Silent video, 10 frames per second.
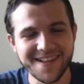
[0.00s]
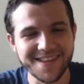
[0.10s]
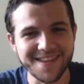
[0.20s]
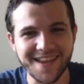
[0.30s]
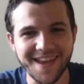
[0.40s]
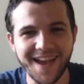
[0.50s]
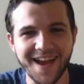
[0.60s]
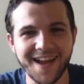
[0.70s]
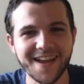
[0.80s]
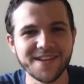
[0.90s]
talking about? Yeah.
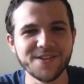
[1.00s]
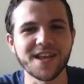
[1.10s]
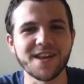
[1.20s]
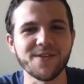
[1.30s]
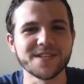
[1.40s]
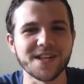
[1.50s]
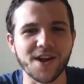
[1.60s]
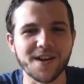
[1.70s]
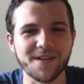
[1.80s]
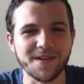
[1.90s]
You he said he was going to.
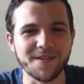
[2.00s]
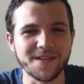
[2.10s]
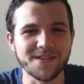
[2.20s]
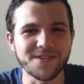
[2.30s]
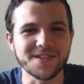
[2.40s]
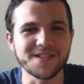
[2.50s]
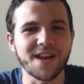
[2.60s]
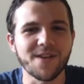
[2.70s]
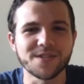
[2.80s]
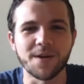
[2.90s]
You
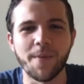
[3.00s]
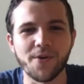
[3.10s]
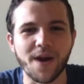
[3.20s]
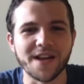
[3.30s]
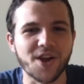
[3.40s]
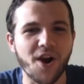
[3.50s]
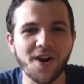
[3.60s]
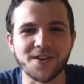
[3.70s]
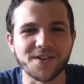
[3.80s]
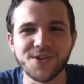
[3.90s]
said he was in a motorized
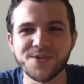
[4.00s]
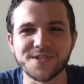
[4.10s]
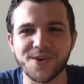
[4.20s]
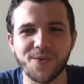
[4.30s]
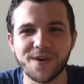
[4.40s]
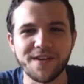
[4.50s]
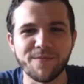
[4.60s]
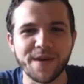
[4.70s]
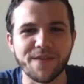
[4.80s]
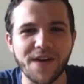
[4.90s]
cart, too, so it wouldn't
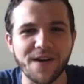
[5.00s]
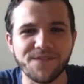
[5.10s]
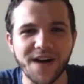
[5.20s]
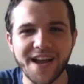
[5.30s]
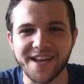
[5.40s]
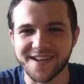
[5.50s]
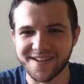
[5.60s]
even be a fair fight. He